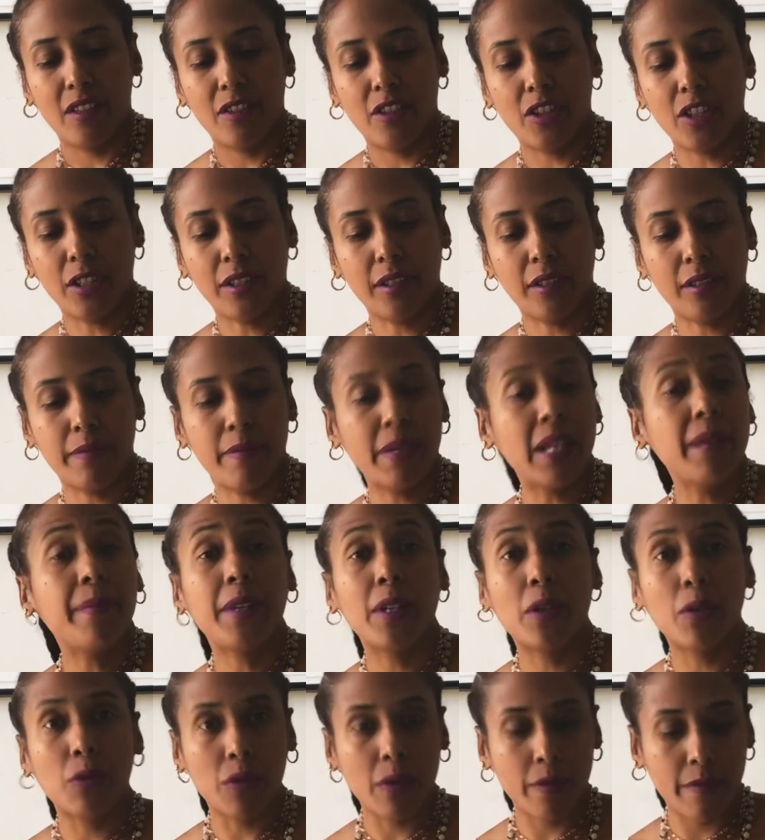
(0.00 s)
just
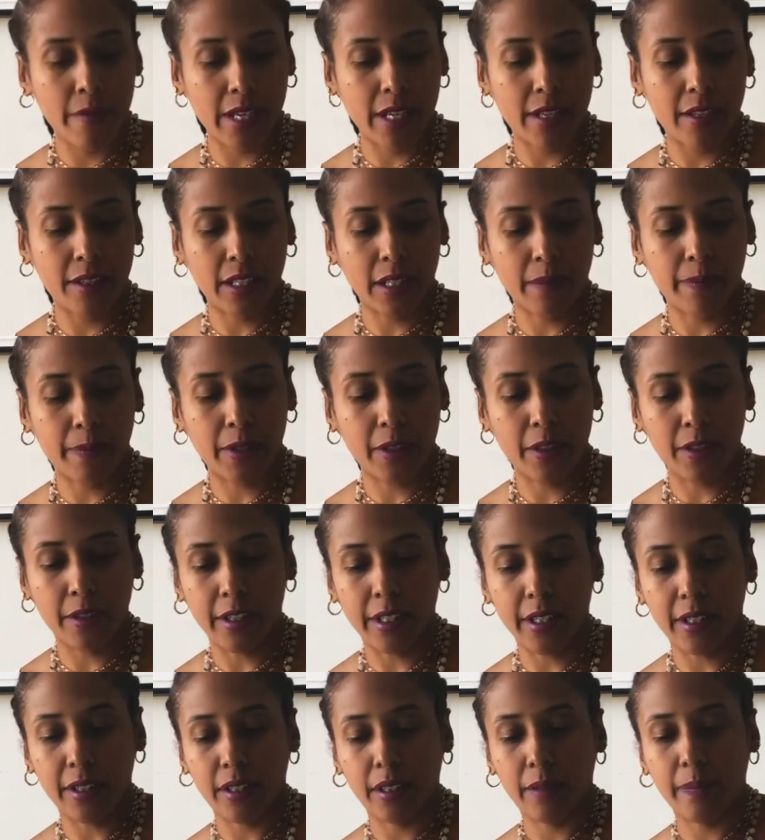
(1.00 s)
maybe a romantic
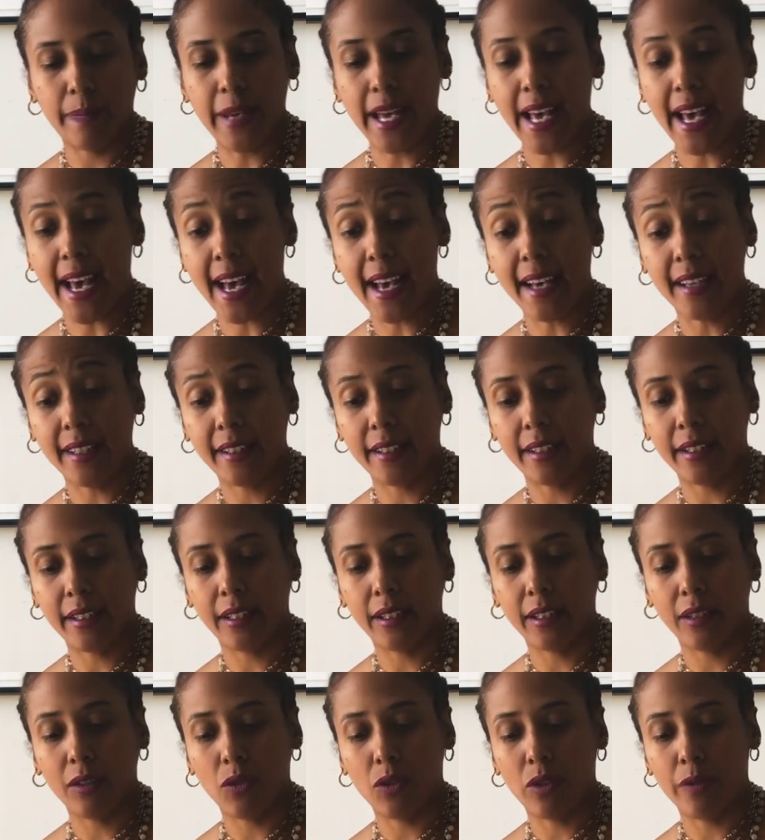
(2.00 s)
period is
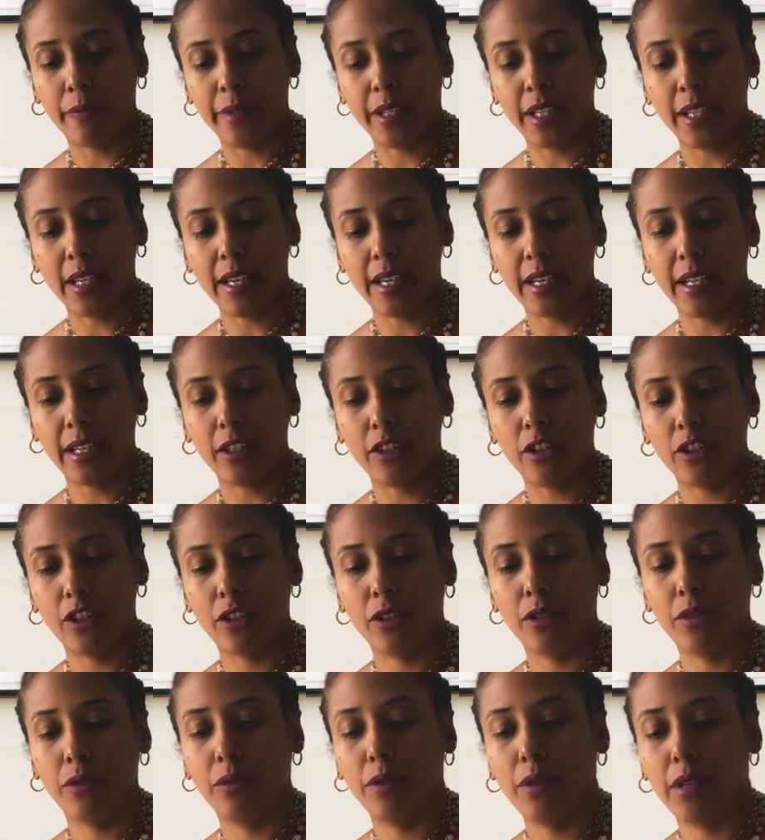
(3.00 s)
passing or behind
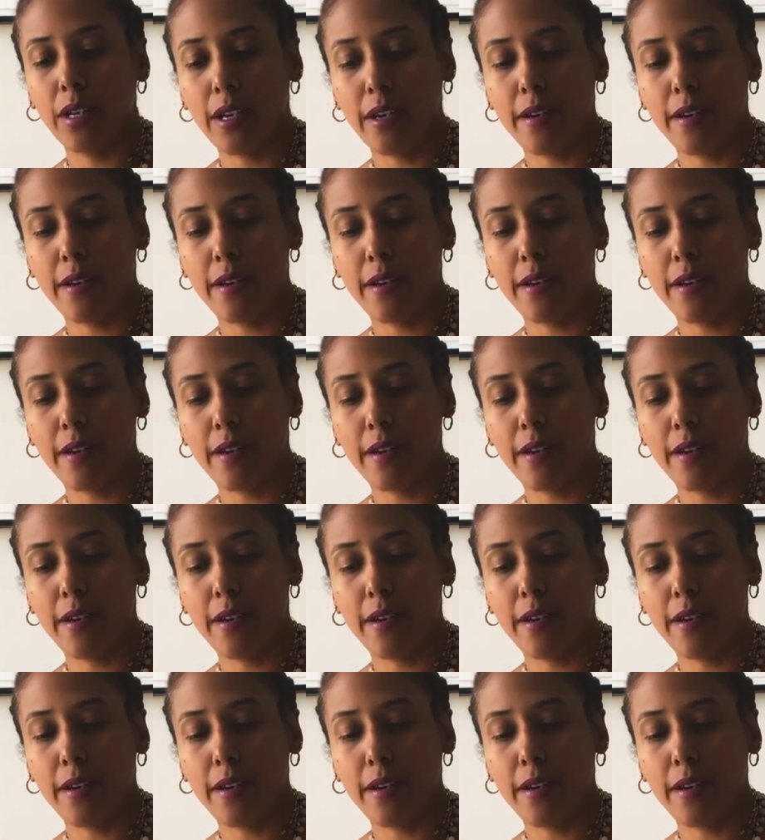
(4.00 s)
you.